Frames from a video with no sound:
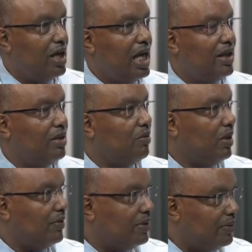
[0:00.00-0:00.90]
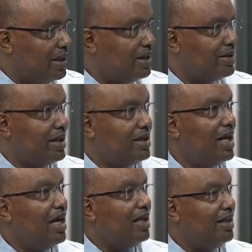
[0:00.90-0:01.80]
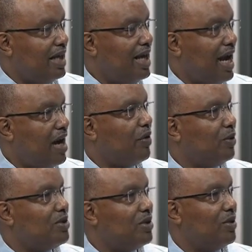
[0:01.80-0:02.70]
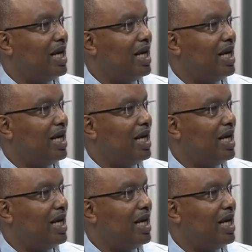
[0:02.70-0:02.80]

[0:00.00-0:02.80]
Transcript: And one of the reasons is they have also